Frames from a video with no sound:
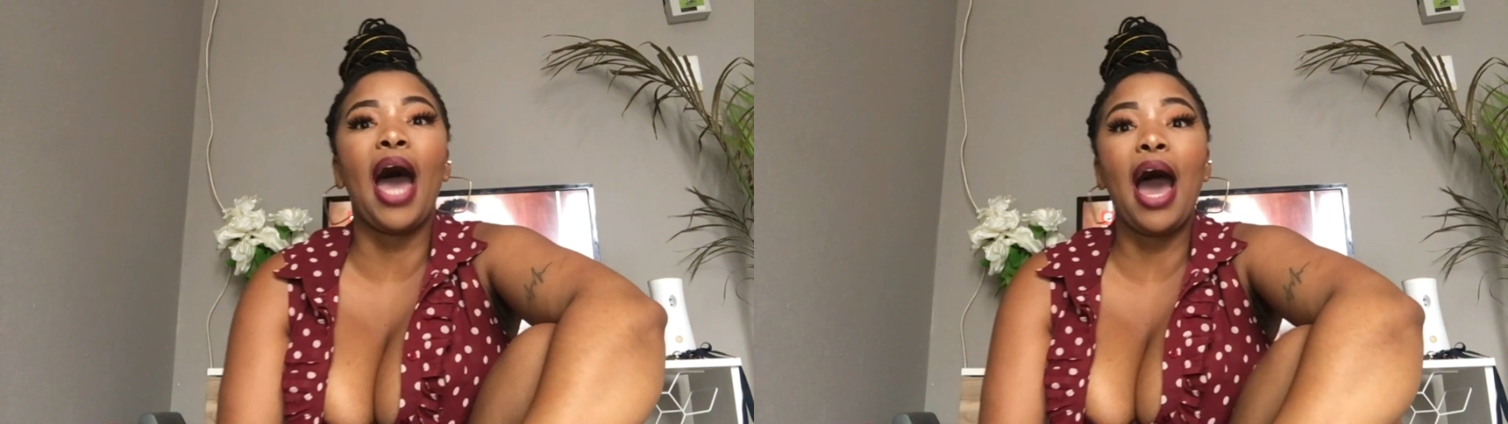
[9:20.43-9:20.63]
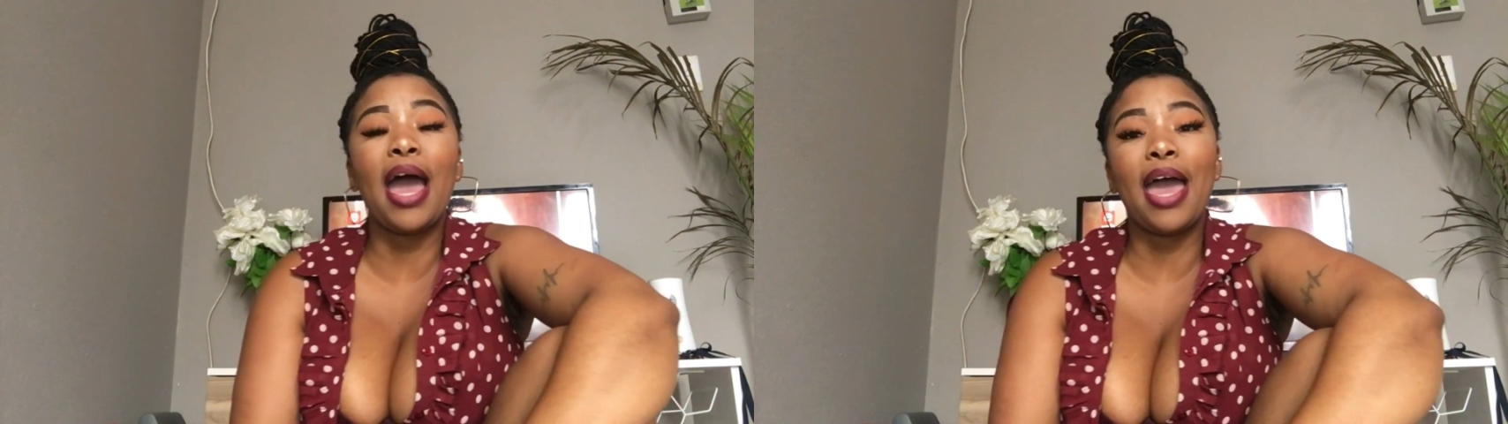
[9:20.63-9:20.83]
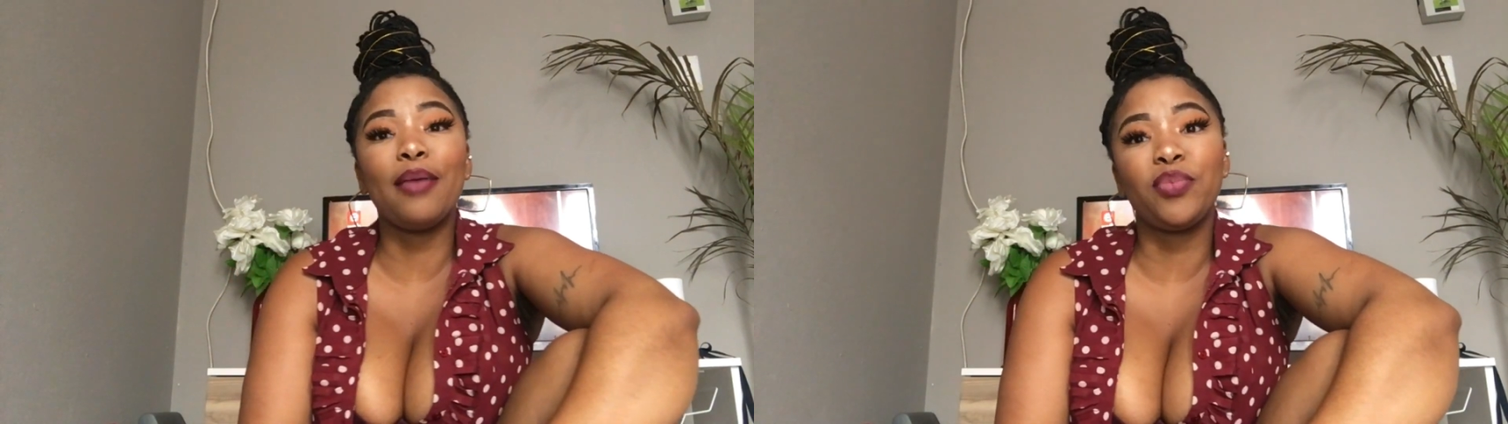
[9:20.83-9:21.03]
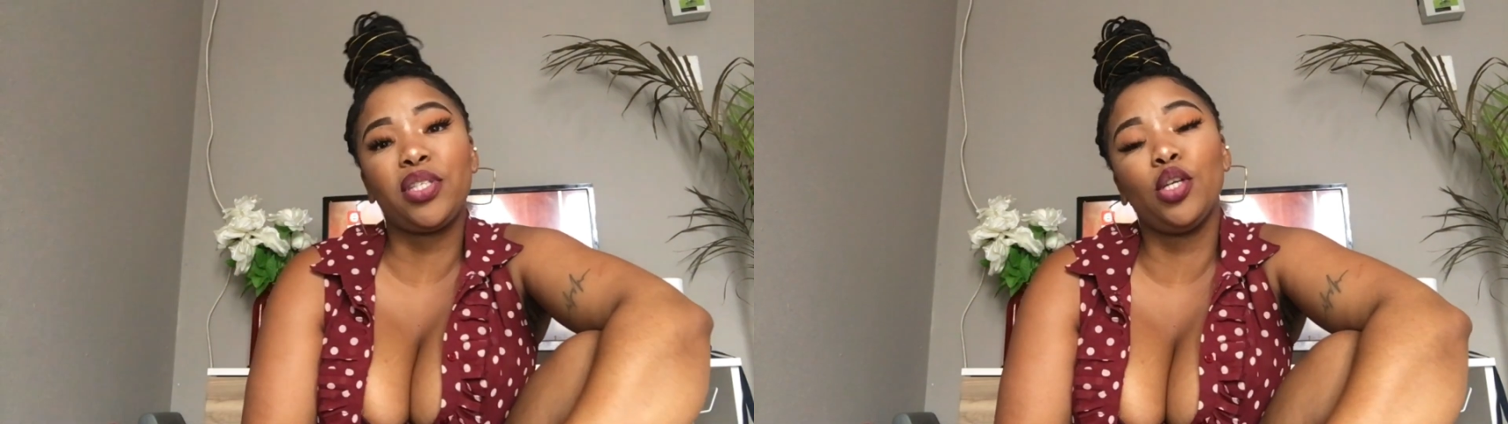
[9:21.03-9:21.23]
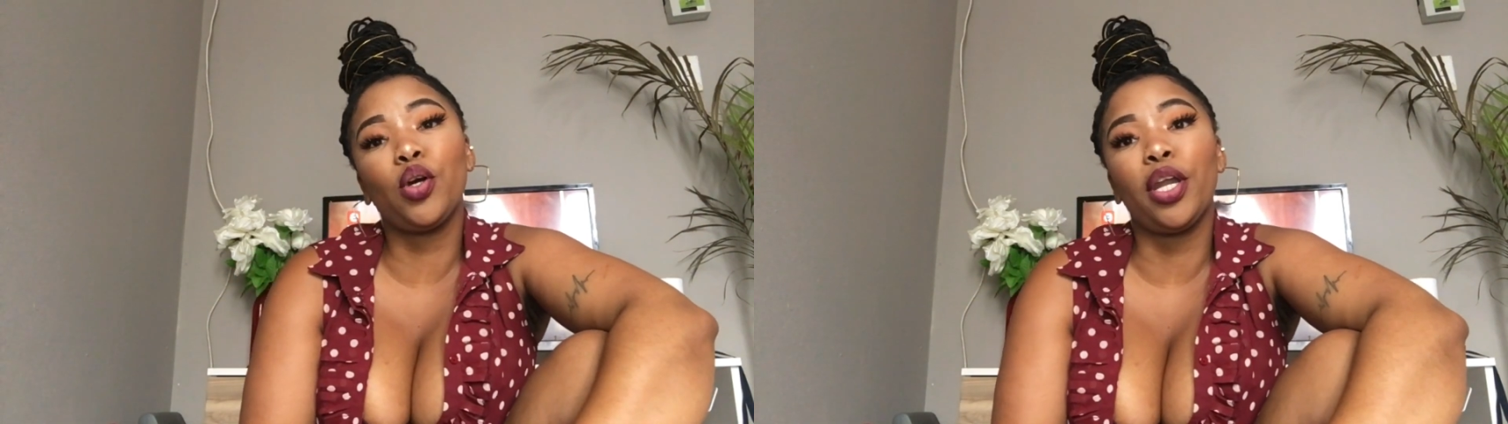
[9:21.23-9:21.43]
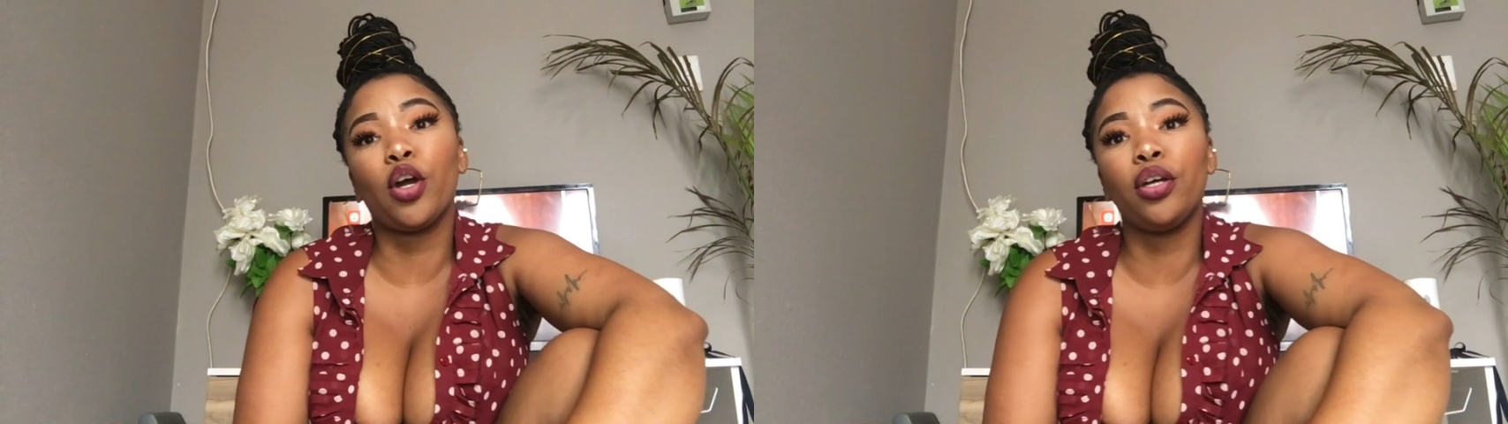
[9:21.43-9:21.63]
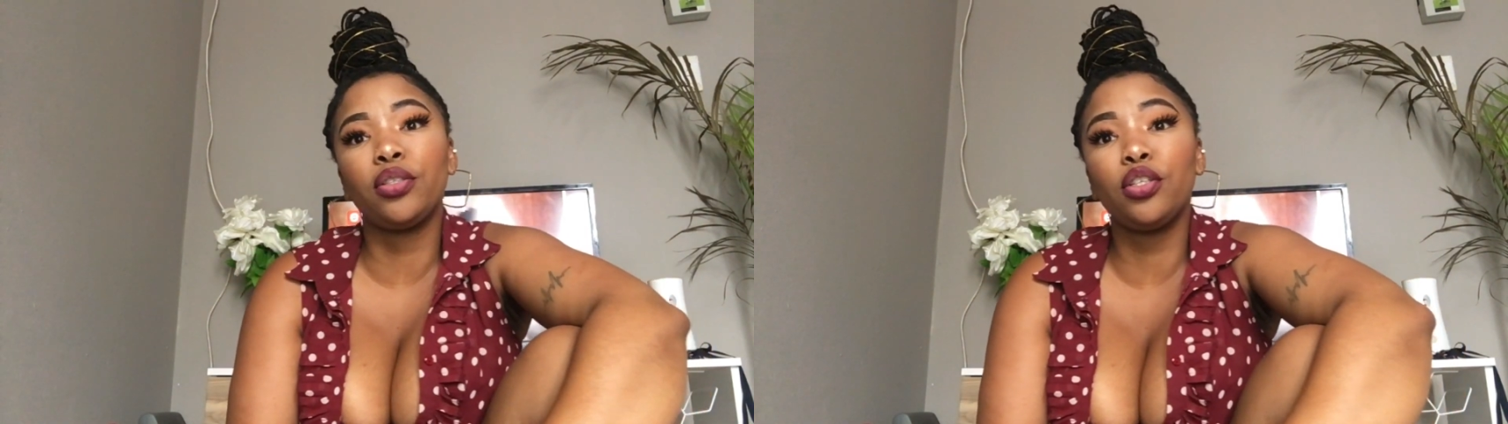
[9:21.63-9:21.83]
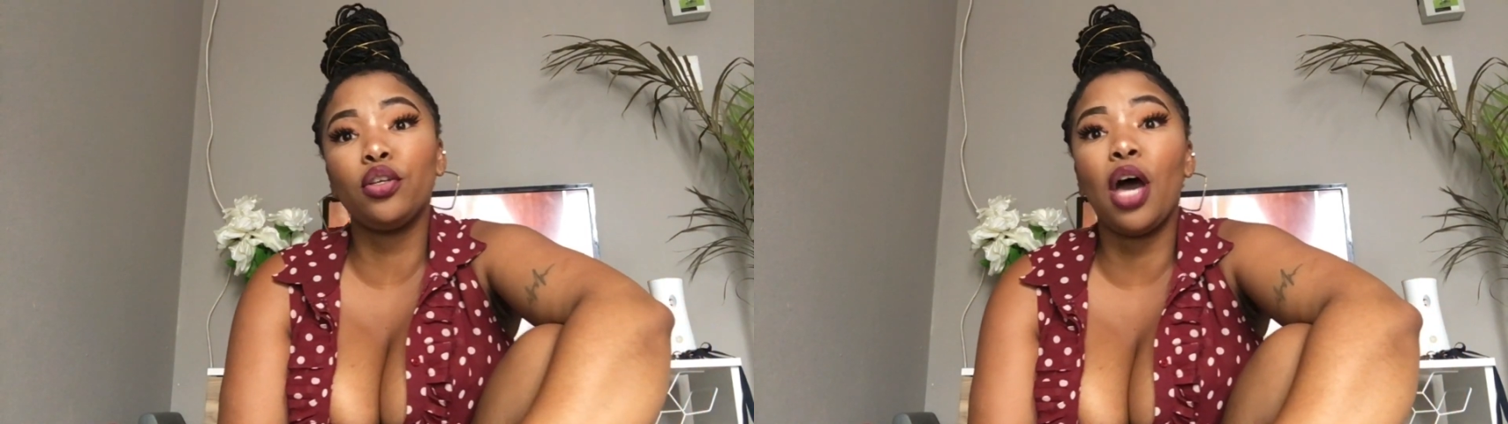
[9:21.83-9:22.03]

I am still gonna continue,